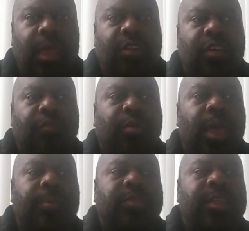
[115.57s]

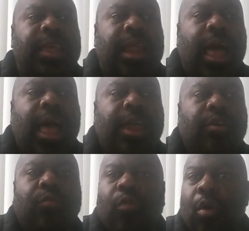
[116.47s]
Jeffrey Epstein
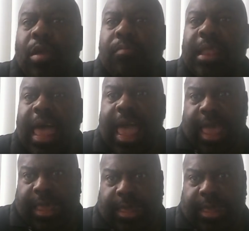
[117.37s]
hired Roy Black